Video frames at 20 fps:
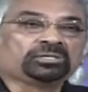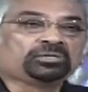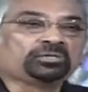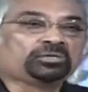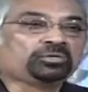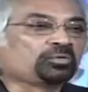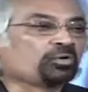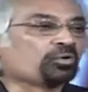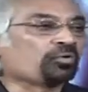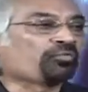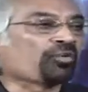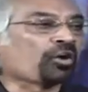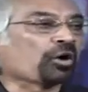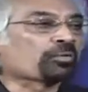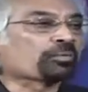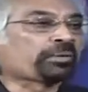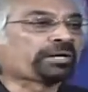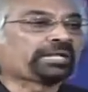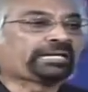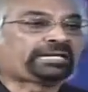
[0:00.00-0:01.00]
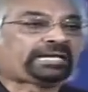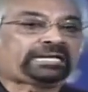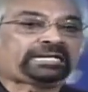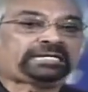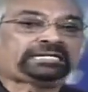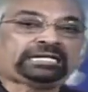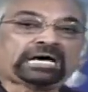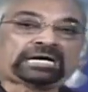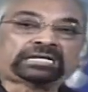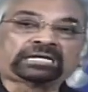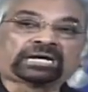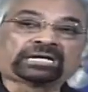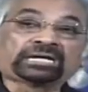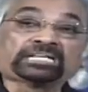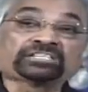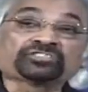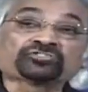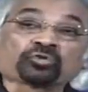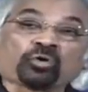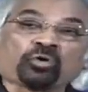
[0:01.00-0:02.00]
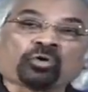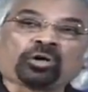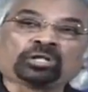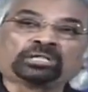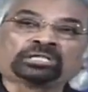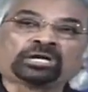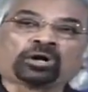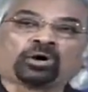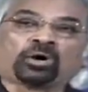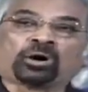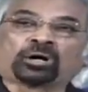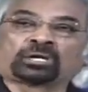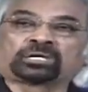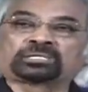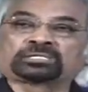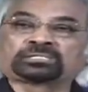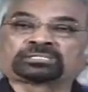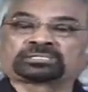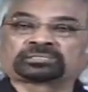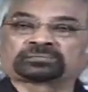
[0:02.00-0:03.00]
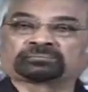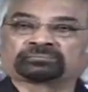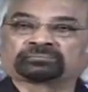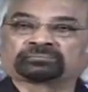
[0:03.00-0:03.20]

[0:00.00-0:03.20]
to go forward and get it done against all the odds.